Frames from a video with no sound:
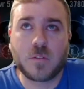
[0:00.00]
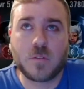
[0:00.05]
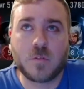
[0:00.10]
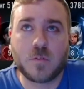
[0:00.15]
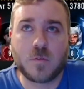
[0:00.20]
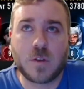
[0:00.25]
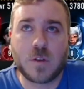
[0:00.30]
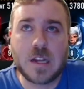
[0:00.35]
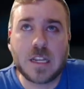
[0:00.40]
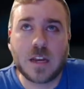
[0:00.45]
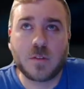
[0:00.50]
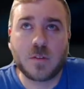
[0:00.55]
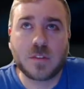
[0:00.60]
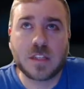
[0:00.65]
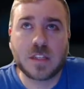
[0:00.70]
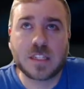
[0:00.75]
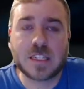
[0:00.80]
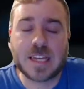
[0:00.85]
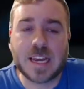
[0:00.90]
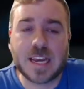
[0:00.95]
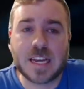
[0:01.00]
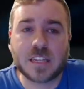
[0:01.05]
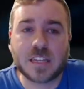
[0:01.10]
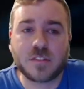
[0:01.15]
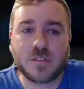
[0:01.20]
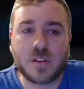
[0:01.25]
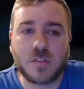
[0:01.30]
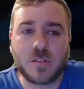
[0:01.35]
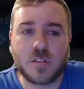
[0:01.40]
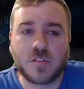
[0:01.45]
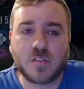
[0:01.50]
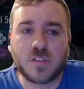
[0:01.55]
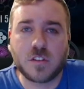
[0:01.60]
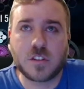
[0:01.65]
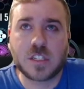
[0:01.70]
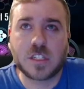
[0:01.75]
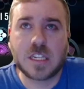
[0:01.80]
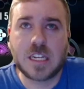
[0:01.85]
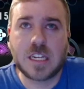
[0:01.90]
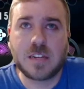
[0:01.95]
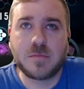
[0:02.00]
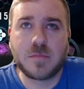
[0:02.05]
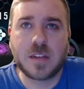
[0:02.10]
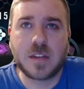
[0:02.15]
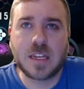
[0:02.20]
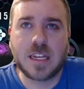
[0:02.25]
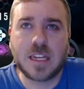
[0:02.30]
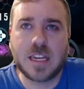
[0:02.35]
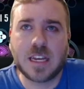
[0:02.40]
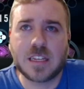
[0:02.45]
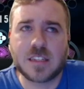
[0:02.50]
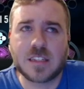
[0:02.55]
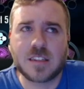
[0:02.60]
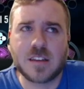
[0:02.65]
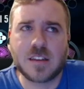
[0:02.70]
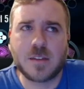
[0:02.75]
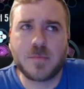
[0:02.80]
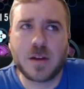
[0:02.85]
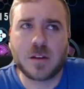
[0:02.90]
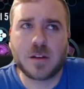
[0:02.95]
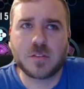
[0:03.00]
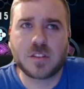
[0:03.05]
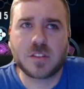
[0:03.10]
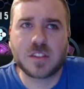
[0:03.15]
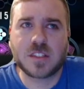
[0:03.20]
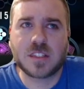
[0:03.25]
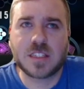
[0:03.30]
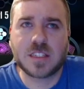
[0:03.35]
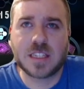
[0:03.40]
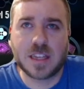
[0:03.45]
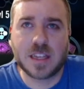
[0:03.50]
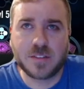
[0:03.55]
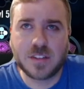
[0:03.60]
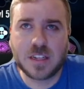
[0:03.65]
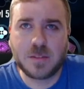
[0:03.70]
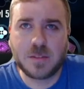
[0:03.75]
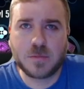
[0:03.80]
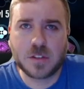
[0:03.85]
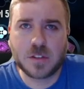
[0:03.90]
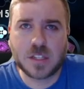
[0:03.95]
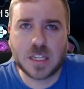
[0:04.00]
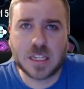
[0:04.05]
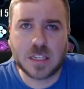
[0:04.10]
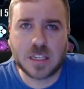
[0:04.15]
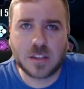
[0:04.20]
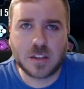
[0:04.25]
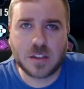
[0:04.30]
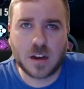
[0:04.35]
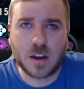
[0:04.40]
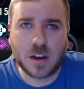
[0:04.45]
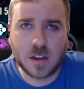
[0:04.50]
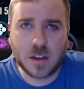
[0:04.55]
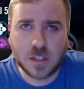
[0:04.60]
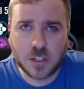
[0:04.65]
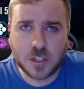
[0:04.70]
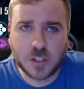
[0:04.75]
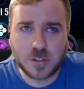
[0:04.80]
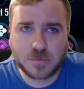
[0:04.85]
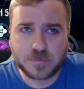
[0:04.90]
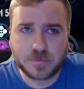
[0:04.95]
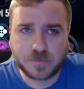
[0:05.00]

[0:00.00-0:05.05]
Right now with this Gas 501st team, he has about 70% dodge.